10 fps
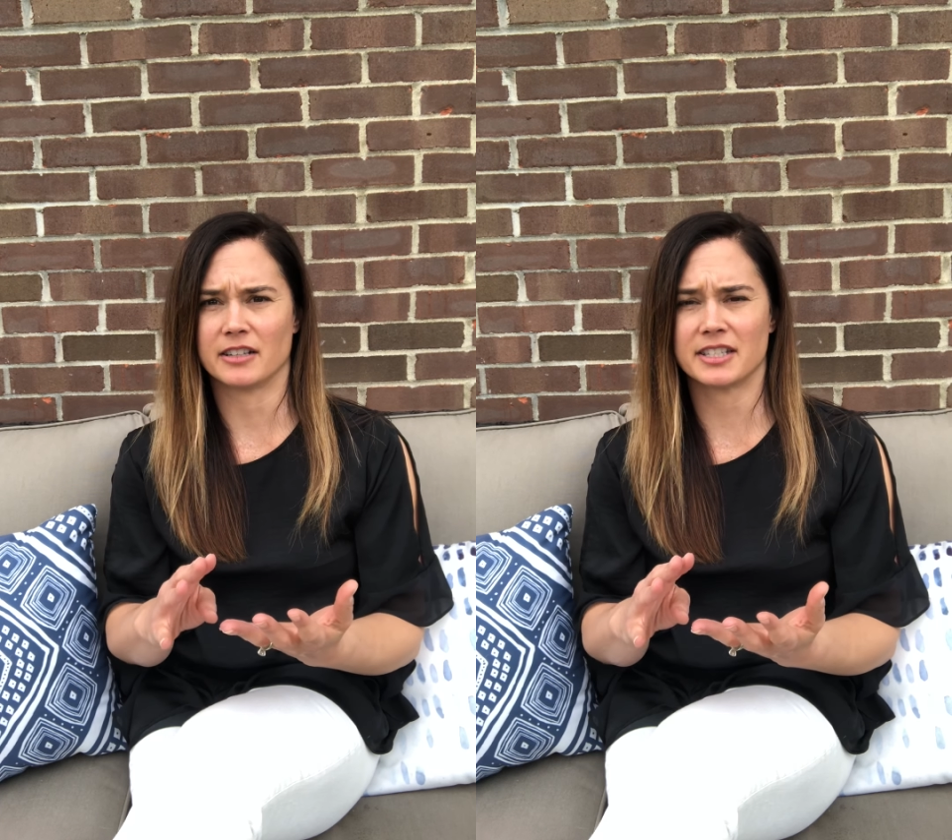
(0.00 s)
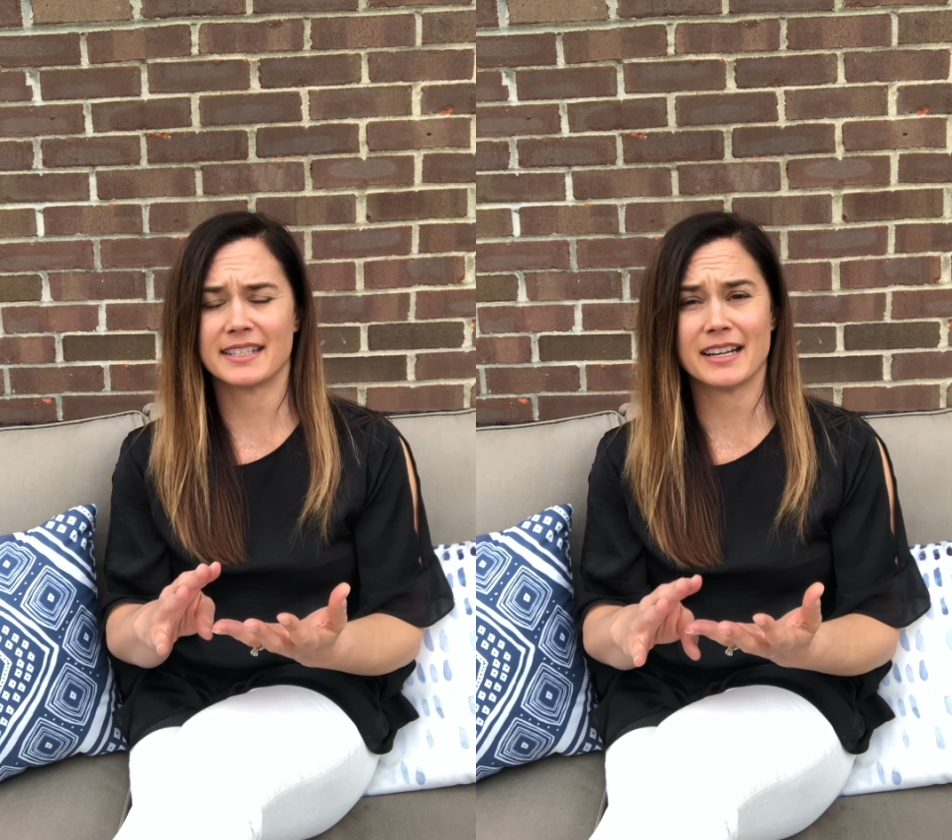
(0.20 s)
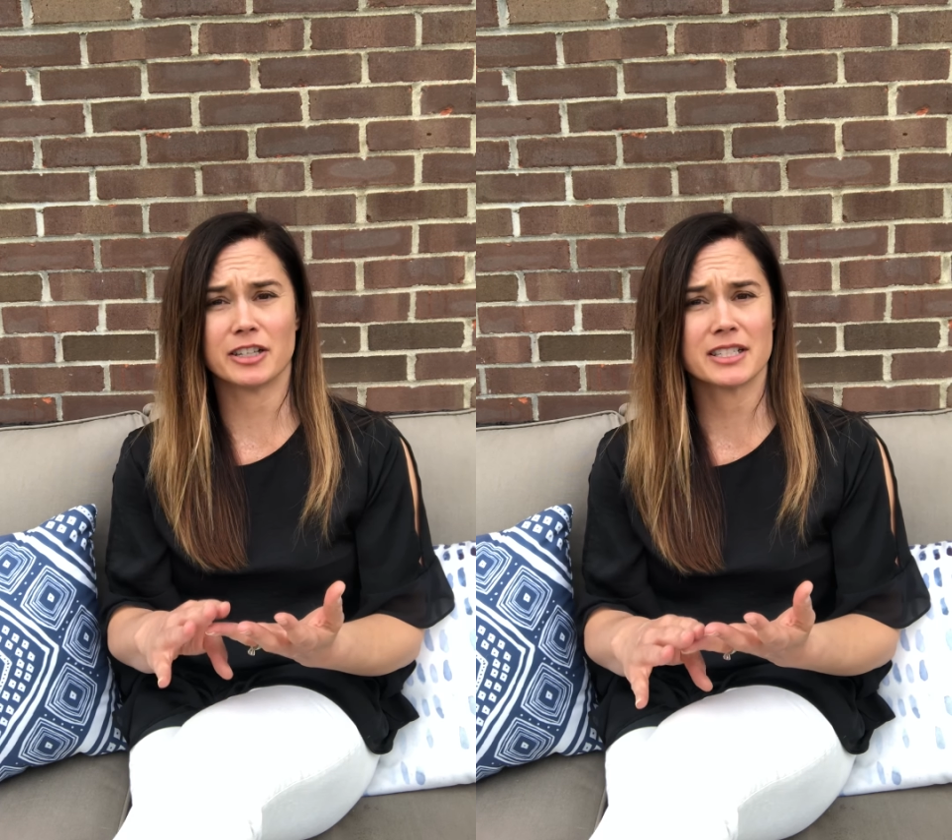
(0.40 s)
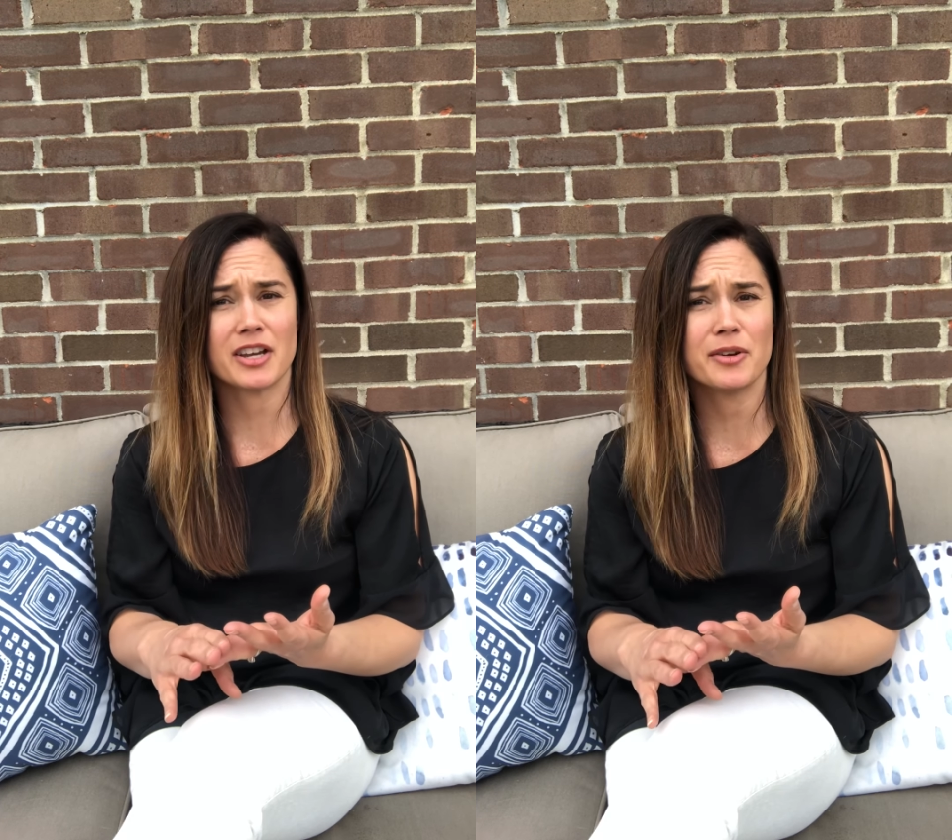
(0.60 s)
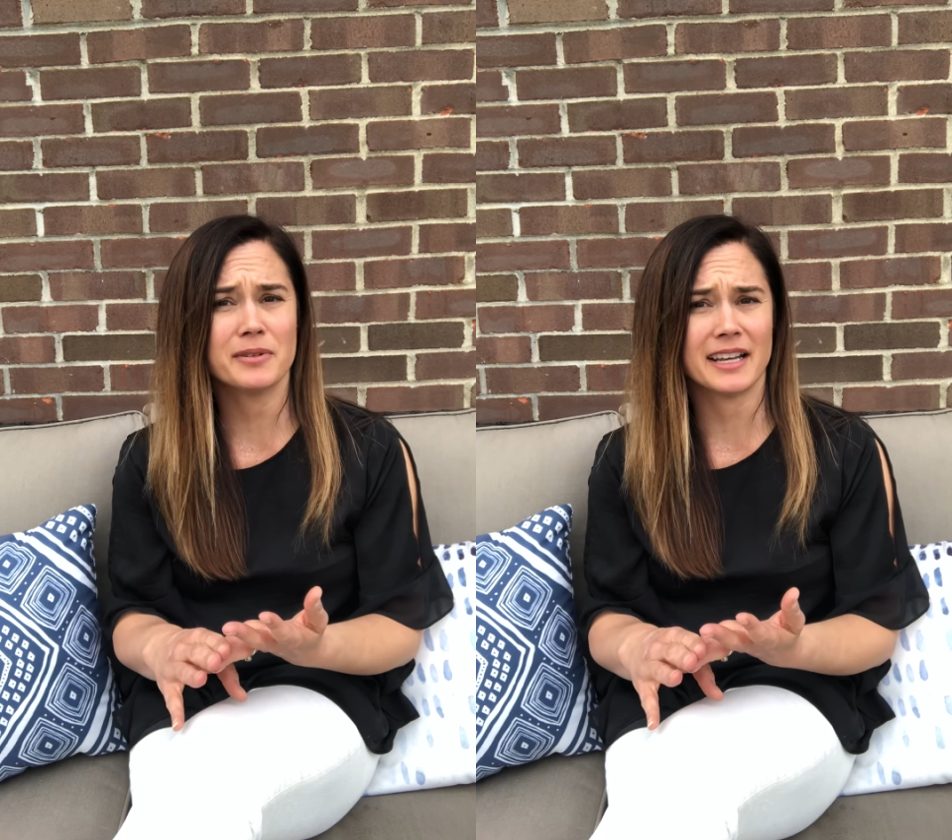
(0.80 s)

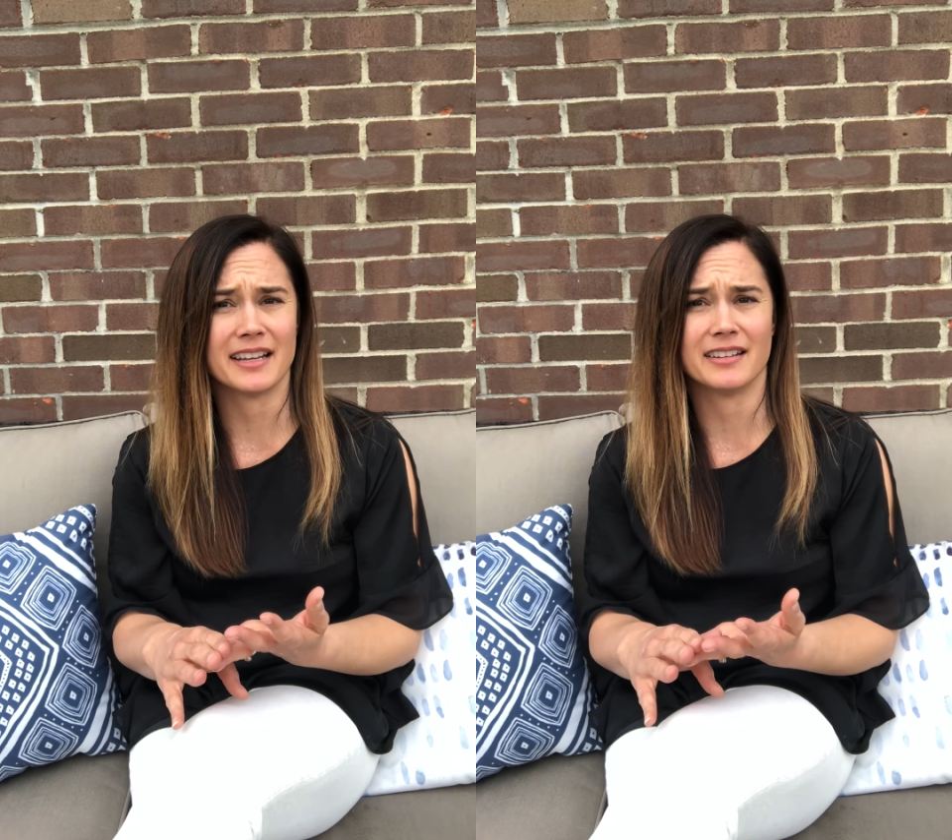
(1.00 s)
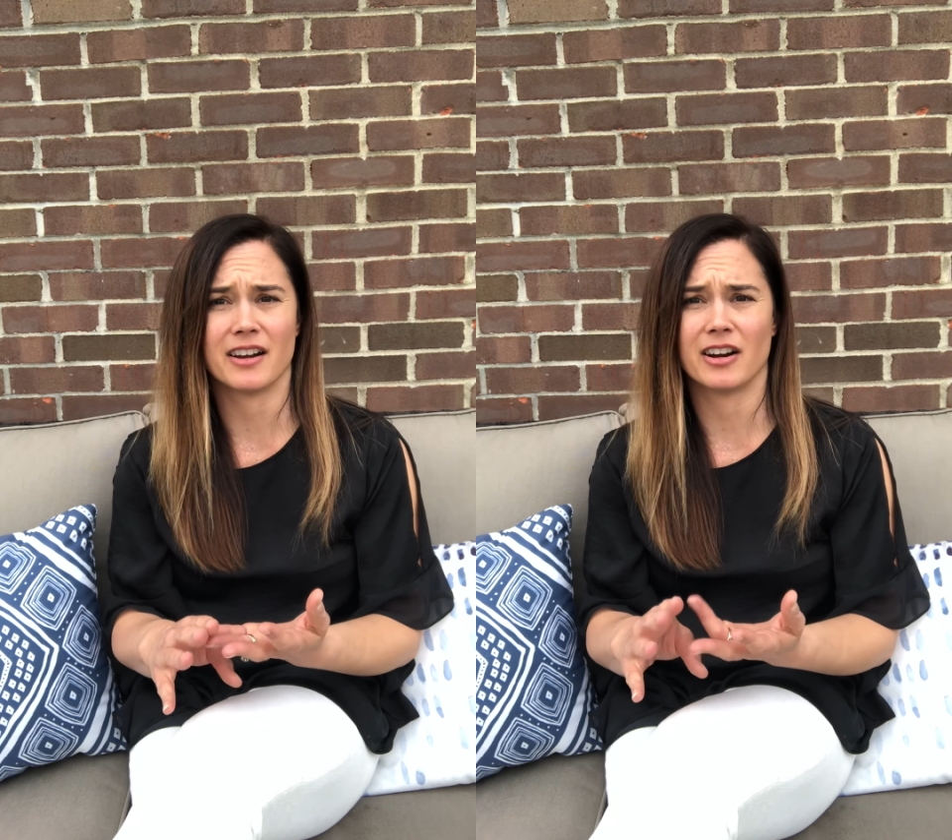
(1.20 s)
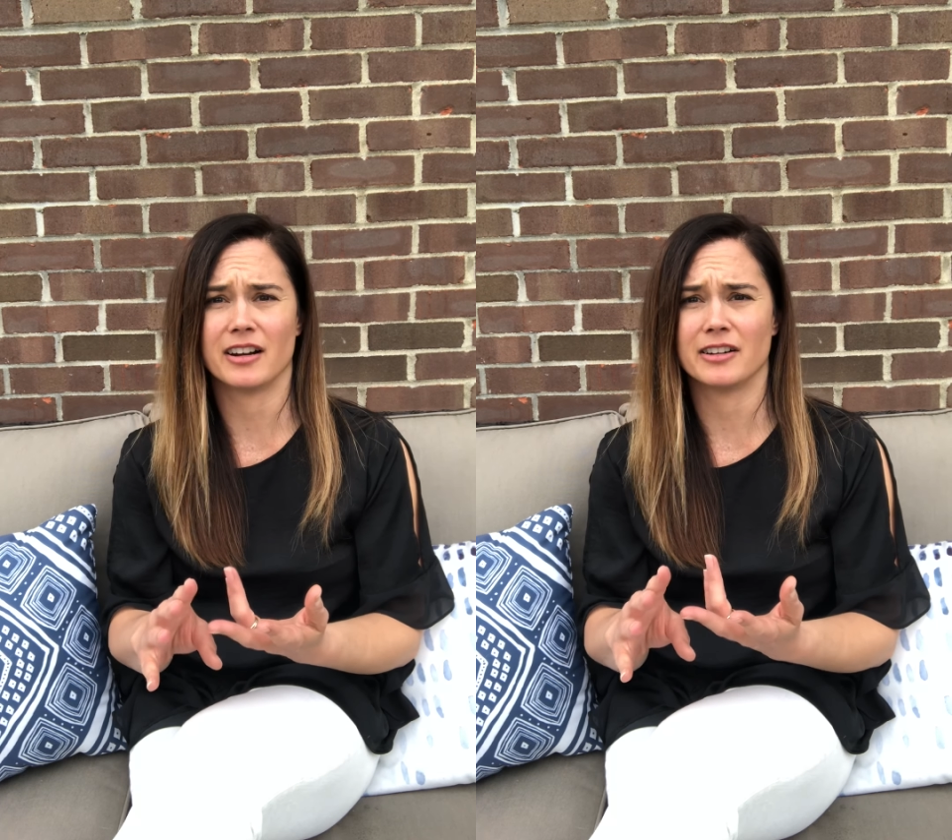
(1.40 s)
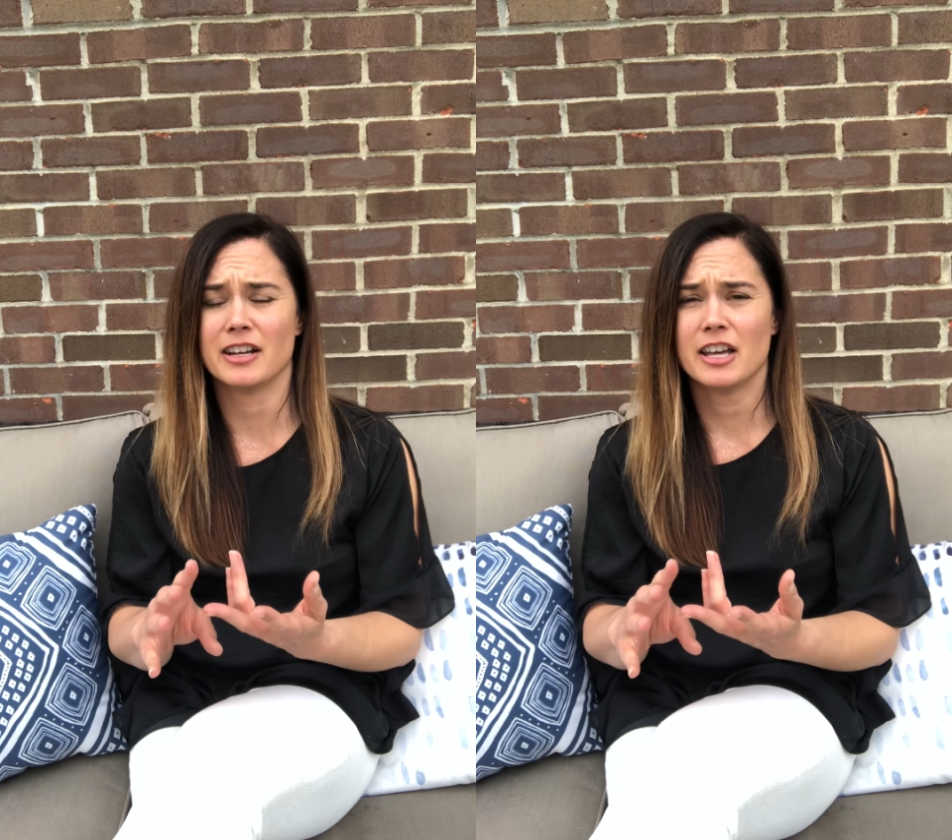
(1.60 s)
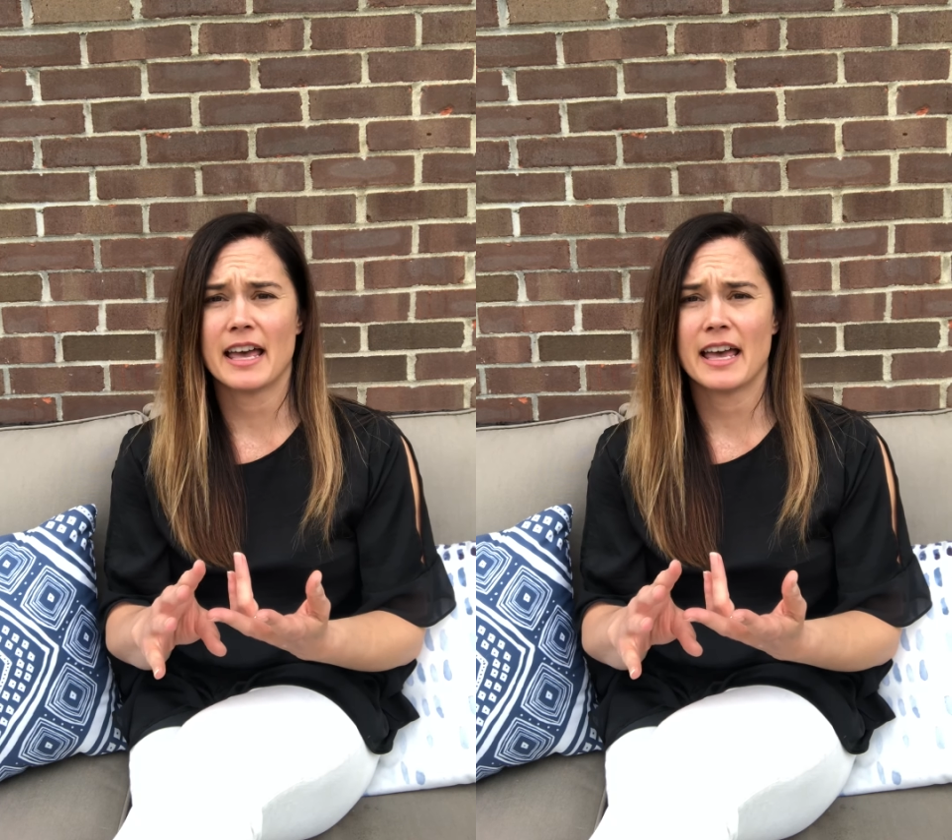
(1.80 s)
serotonin, our